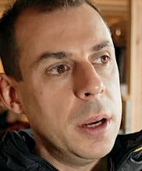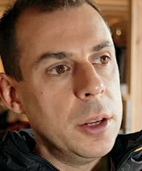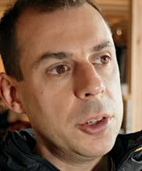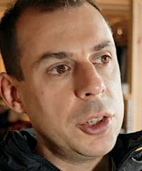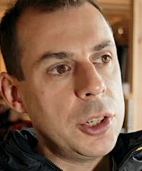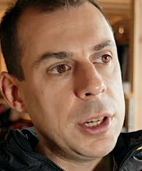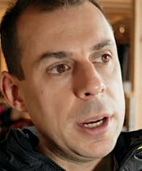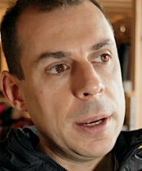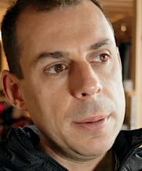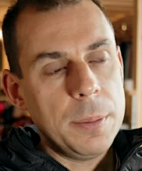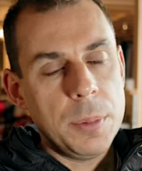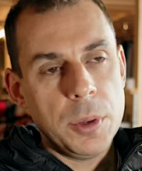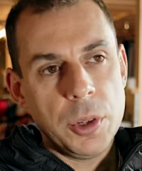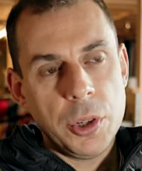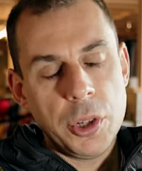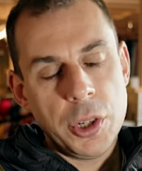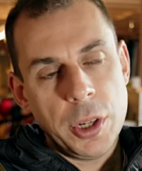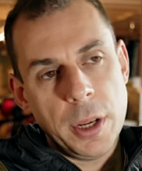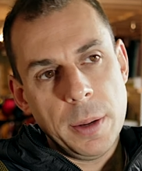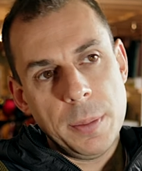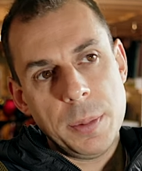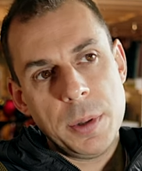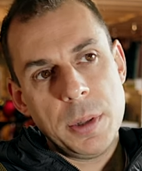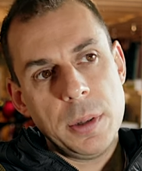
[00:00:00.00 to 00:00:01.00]

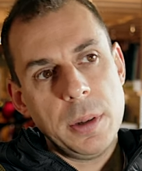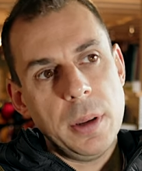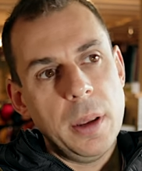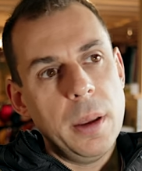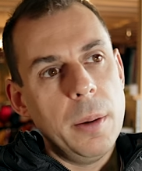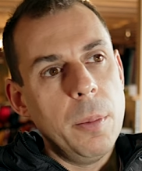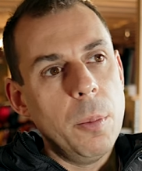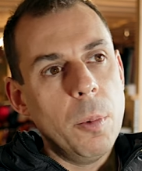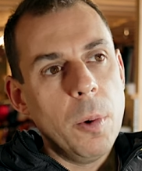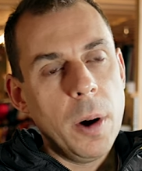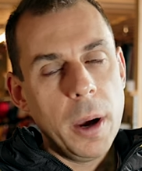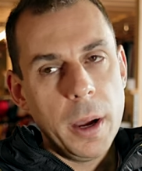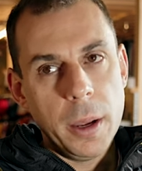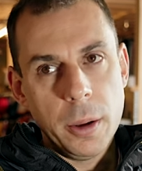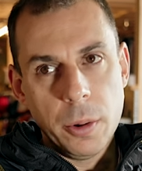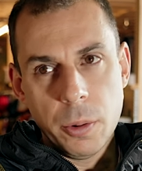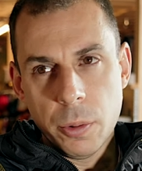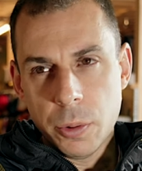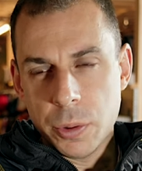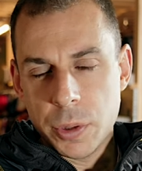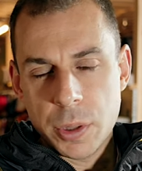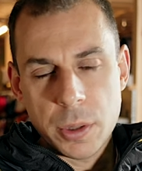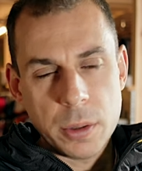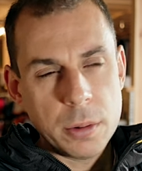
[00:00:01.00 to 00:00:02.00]
Championships in
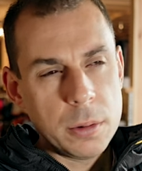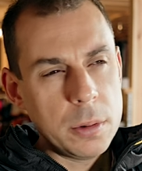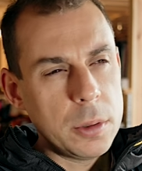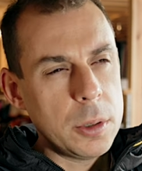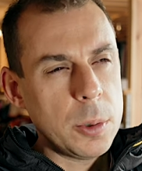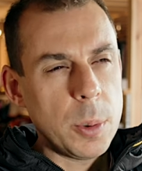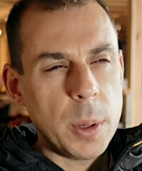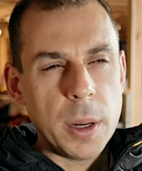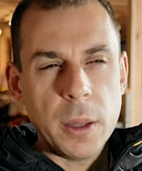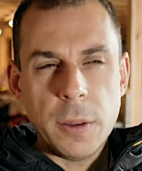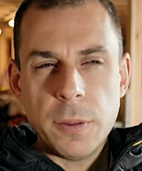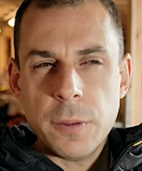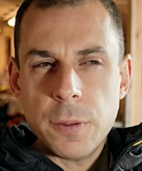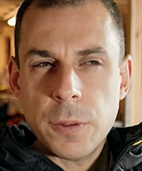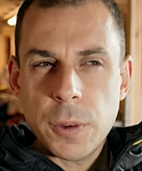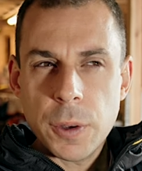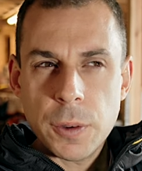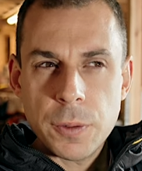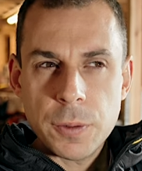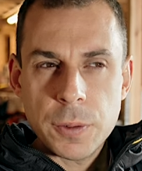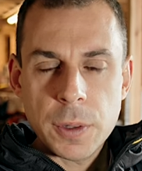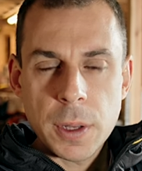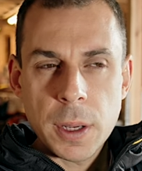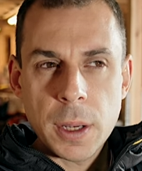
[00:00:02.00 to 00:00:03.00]
Wales,
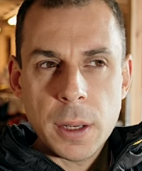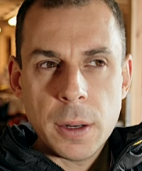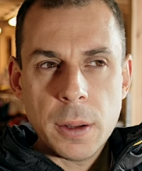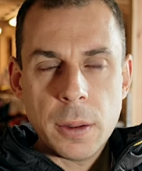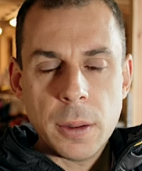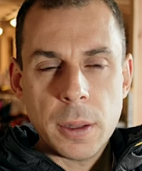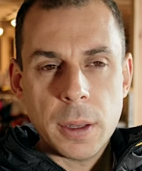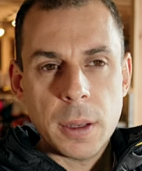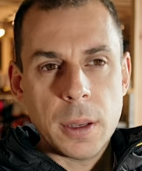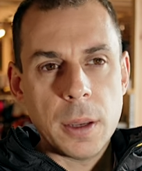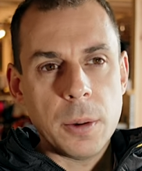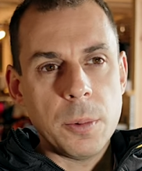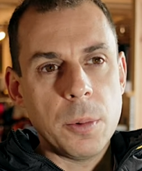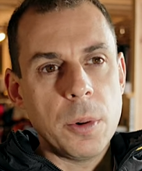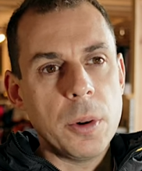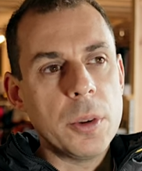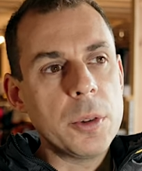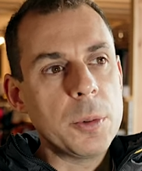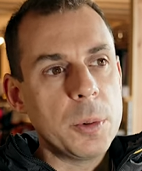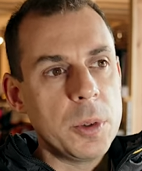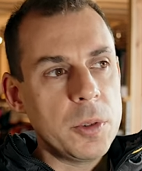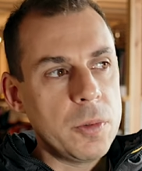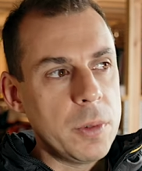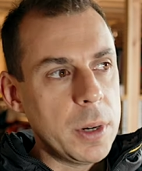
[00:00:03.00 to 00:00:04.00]
2015, I think it
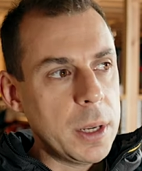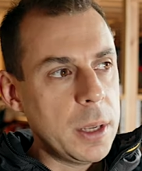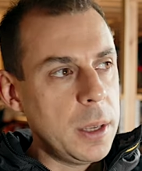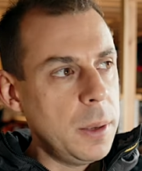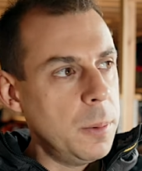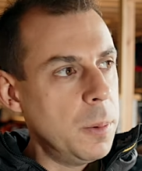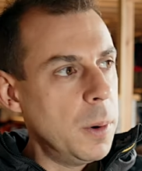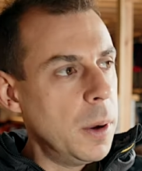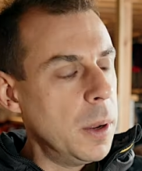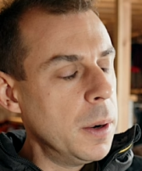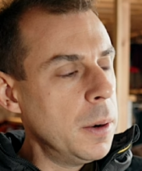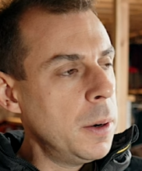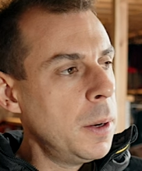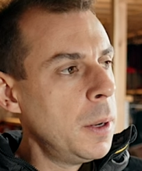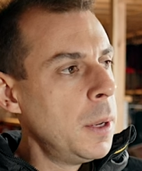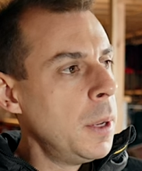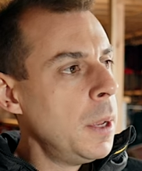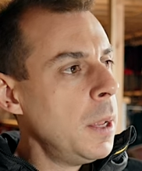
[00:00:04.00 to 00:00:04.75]
was, which Ricky won.